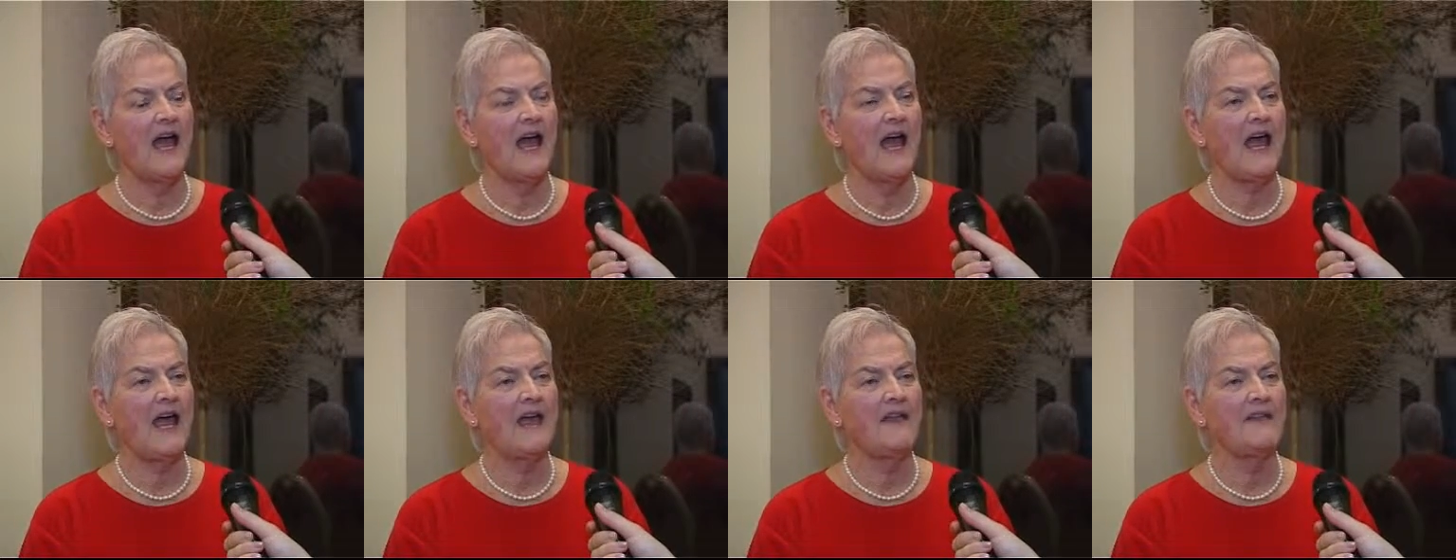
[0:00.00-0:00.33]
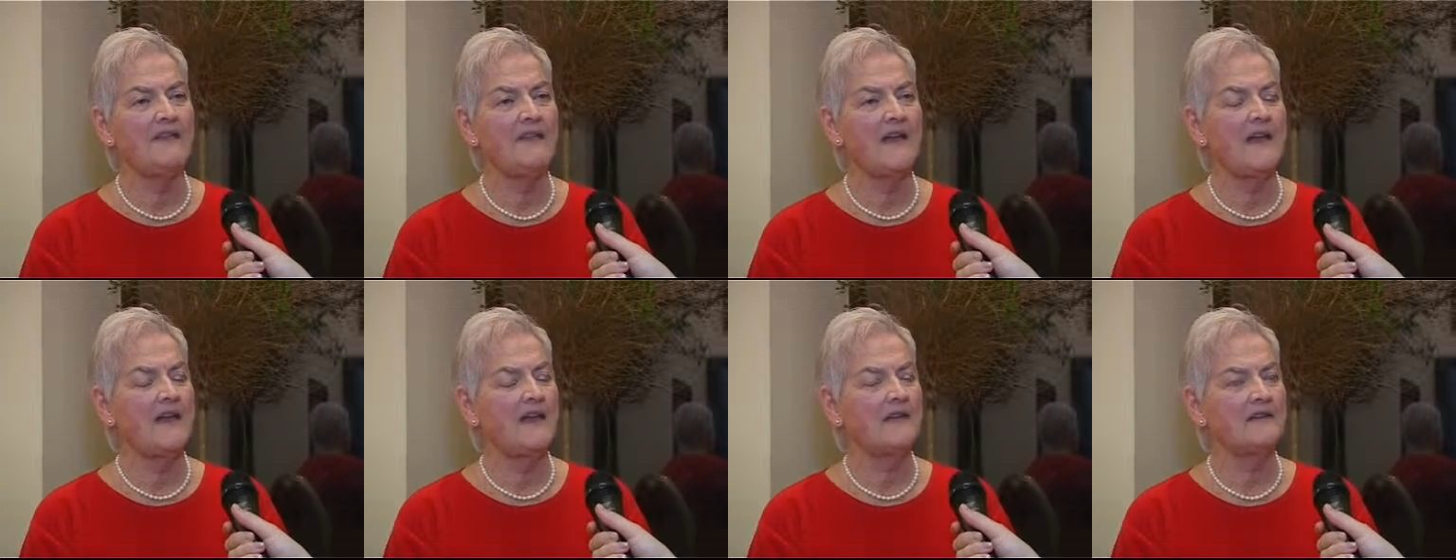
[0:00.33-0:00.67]
And
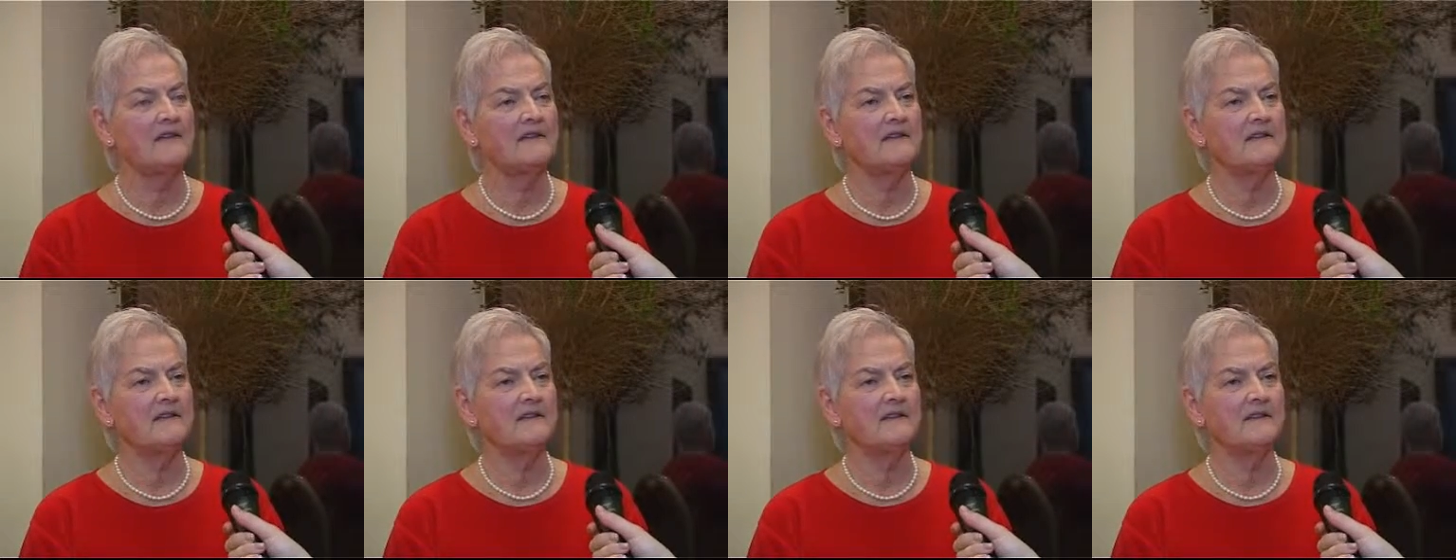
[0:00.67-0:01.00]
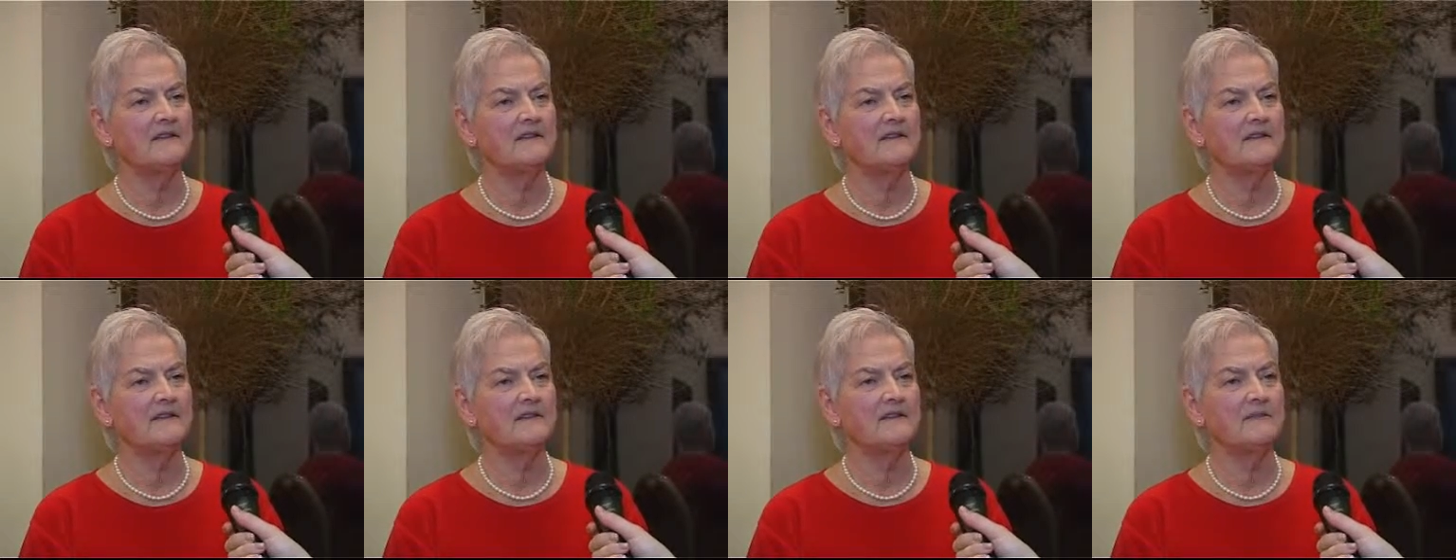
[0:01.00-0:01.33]
then,
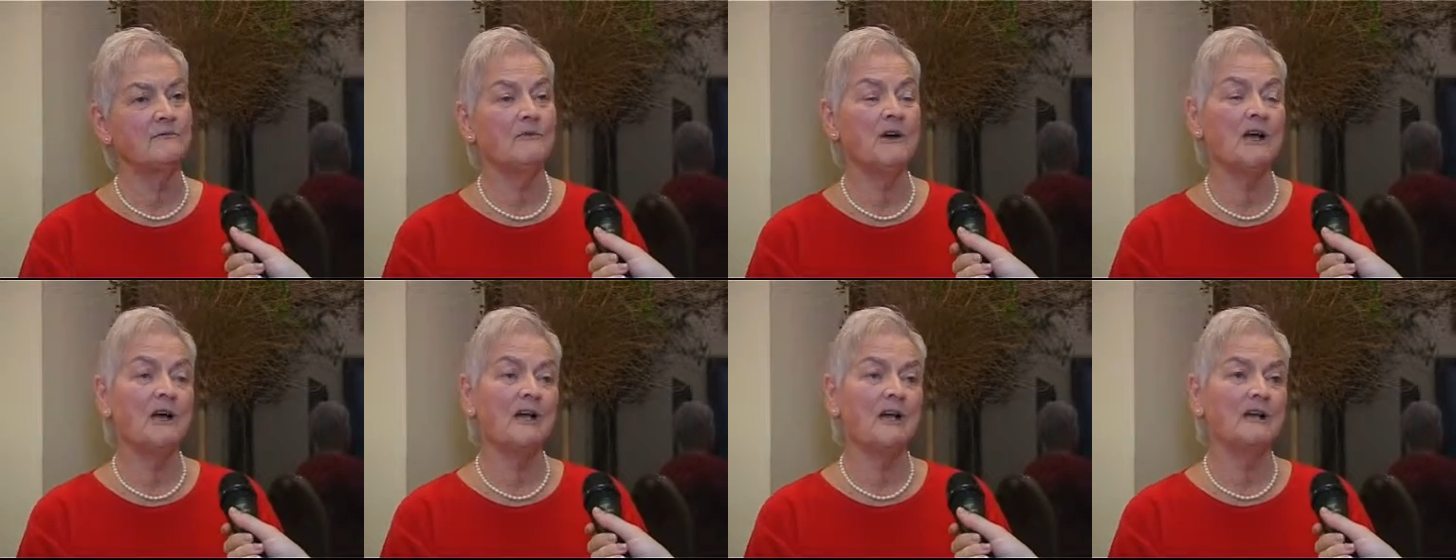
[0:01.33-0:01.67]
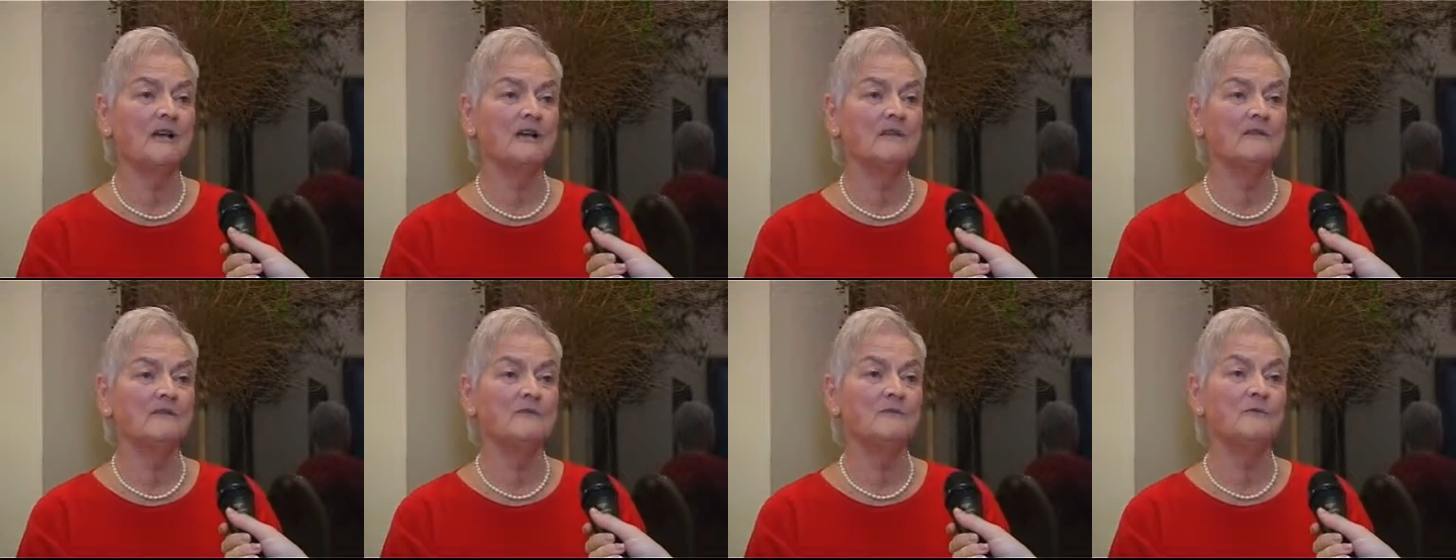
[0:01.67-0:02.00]

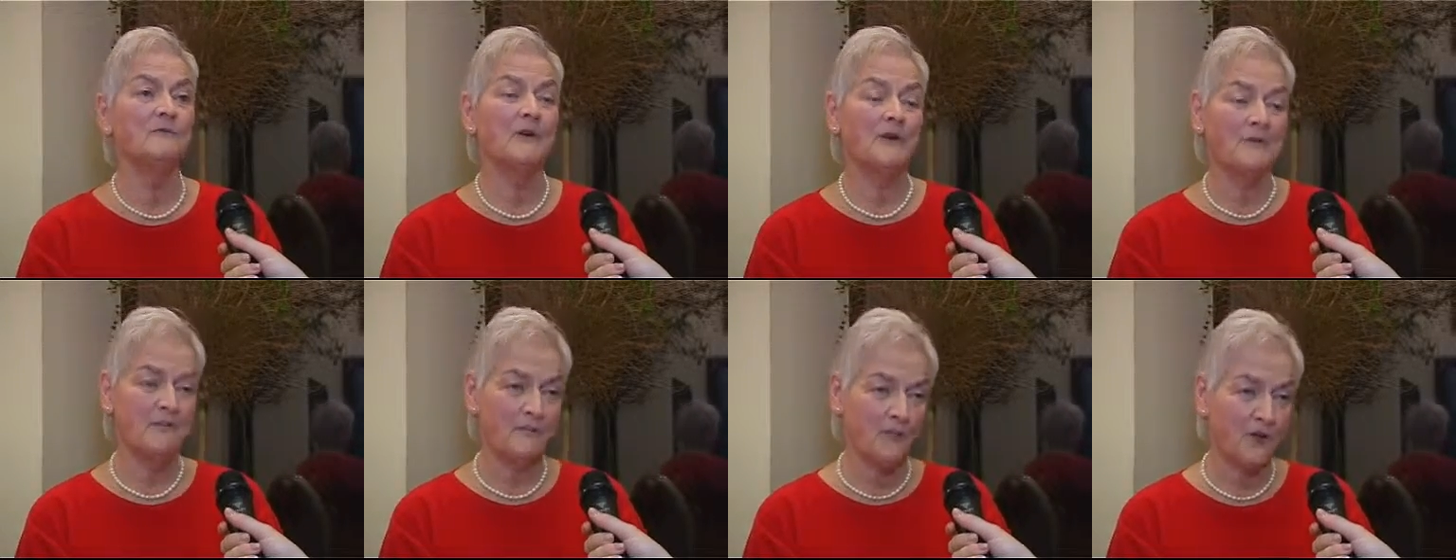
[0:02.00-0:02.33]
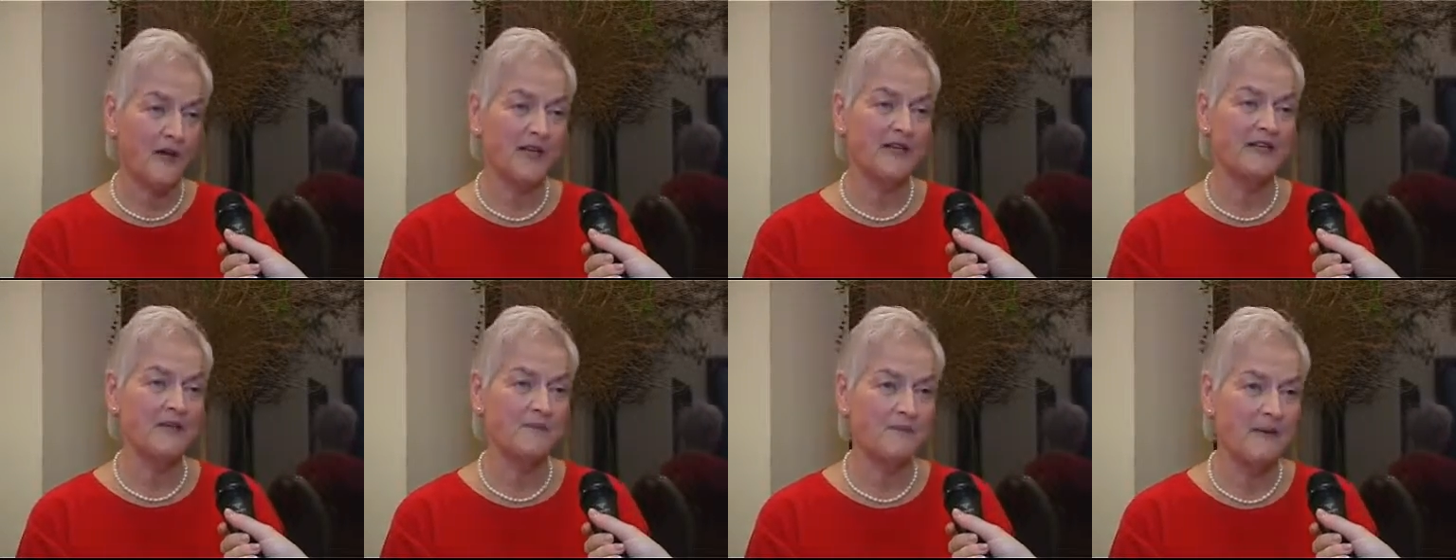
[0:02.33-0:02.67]
well, we
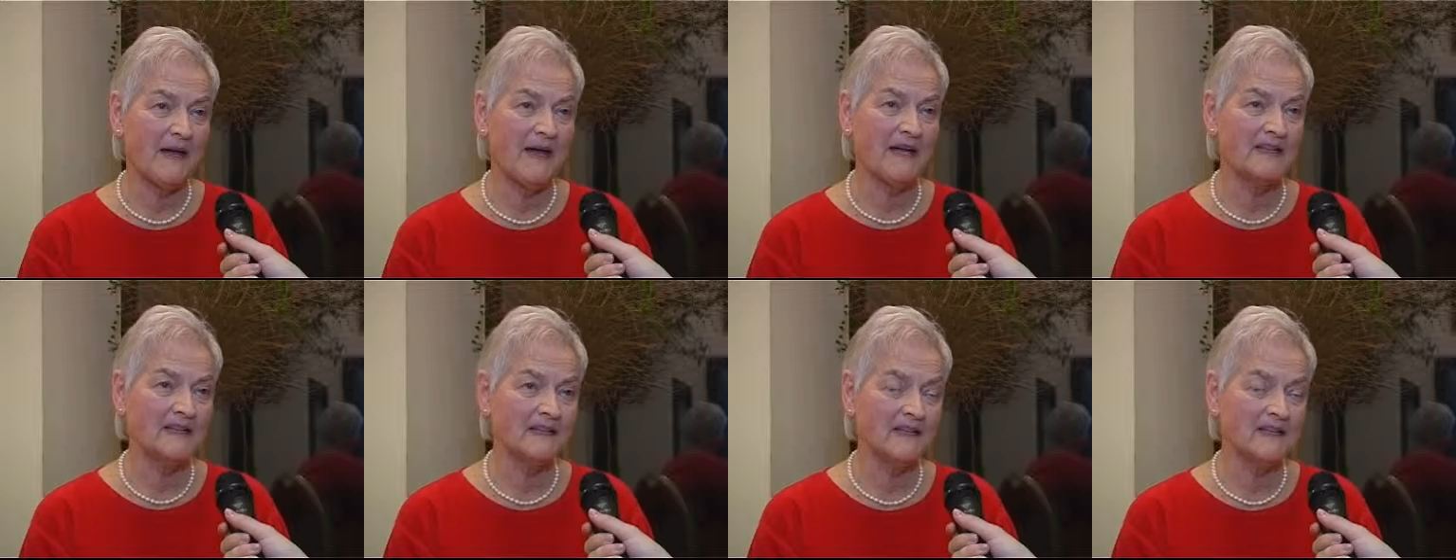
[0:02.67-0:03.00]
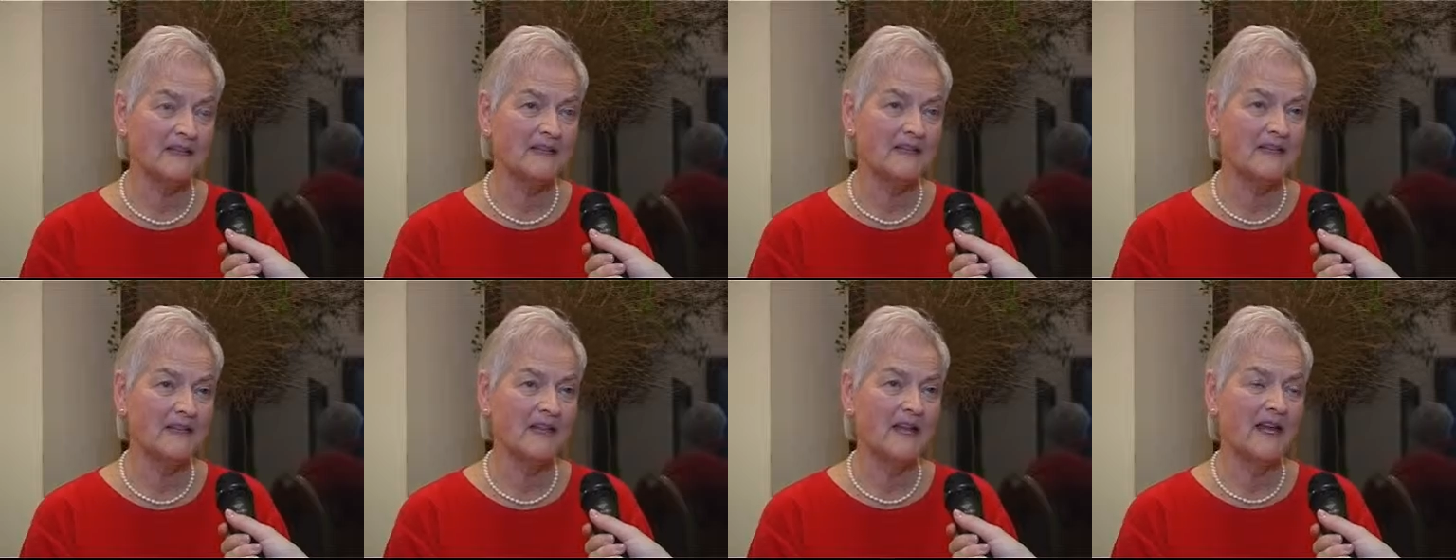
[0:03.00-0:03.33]
prayed about
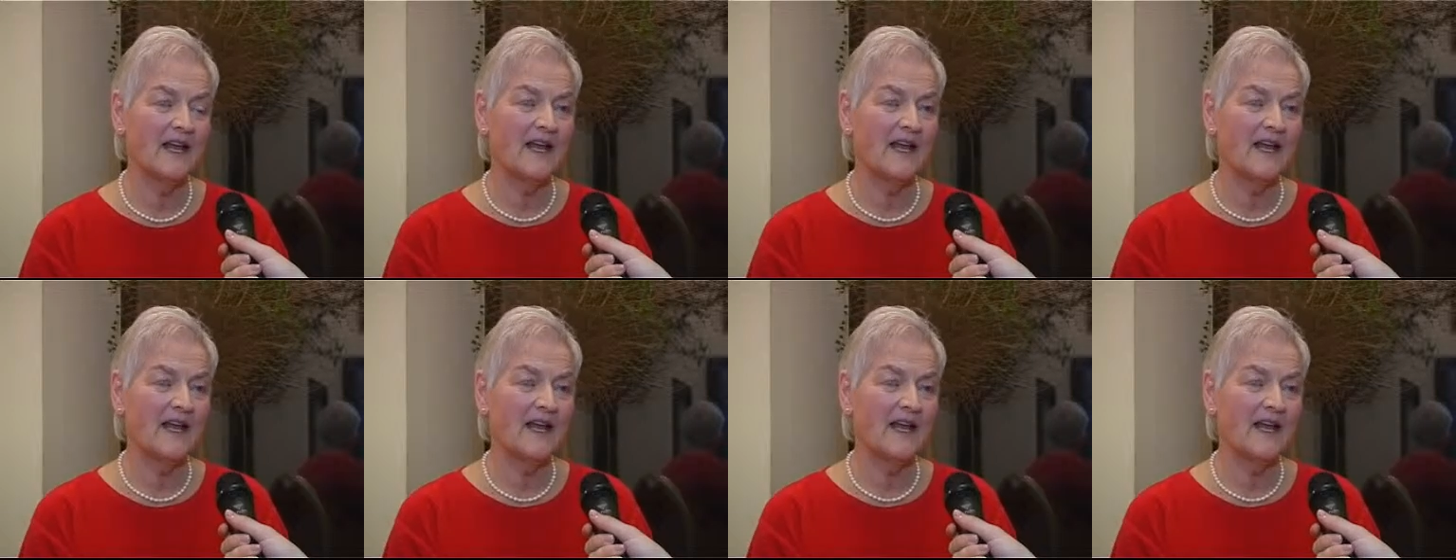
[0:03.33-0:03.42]
it,